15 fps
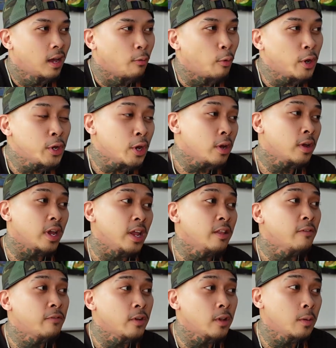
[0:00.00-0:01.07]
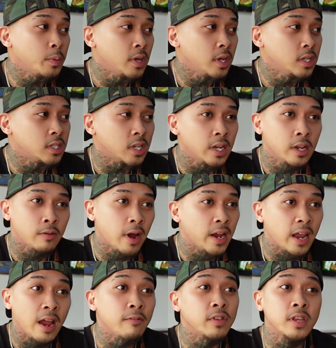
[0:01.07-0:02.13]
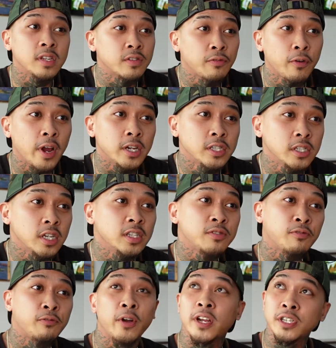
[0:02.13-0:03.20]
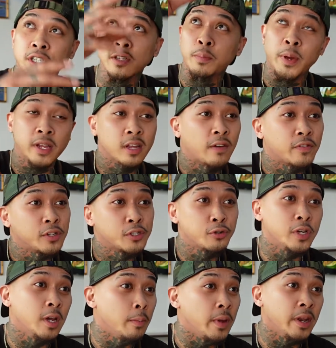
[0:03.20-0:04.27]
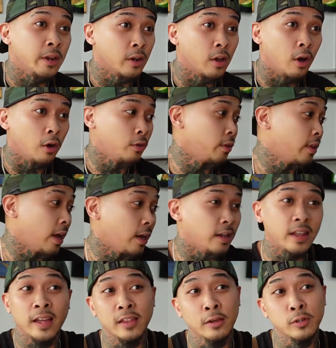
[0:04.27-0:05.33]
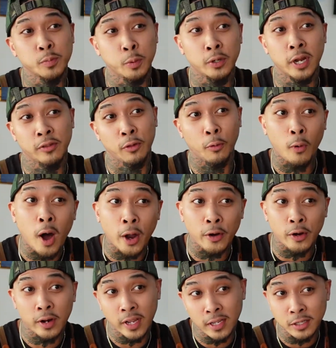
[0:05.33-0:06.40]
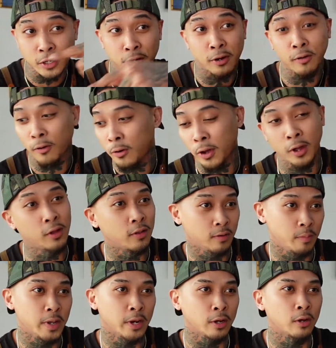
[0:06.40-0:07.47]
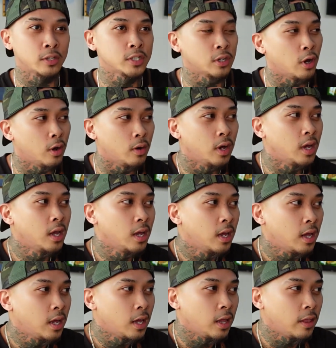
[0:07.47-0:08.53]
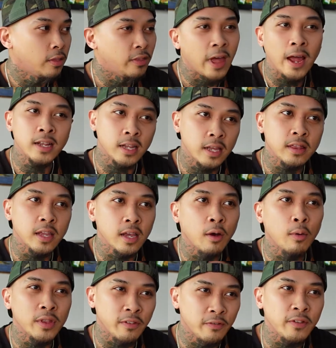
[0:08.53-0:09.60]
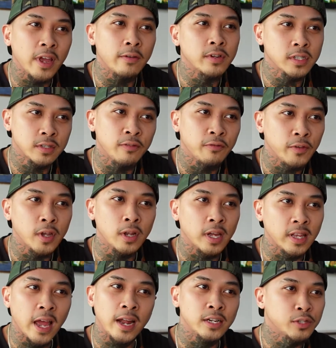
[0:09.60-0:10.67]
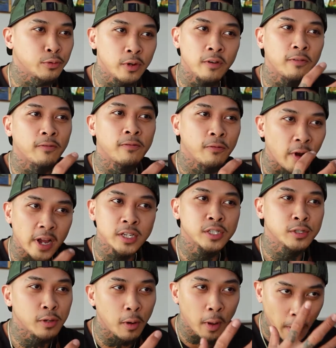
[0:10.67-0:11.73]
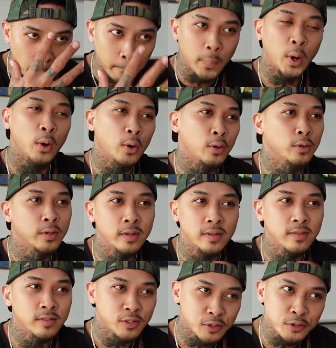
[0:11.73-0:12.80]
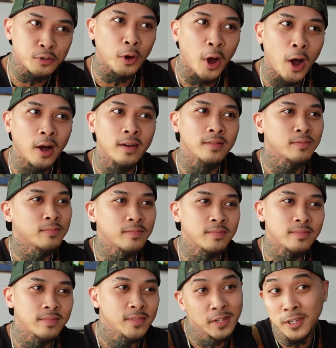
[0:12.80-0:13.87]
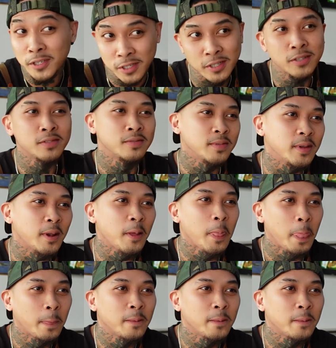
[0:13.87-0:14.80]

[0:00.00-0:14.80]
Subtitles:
when you're in the Philippines eating right, everything is fresh. It's freshly picked off the tree a minute ago. That thing was pulled out the water into your oil a minute ago. So that, I think I want the flavors to feel like that, just real fresh, bold, strong, delicious, you know?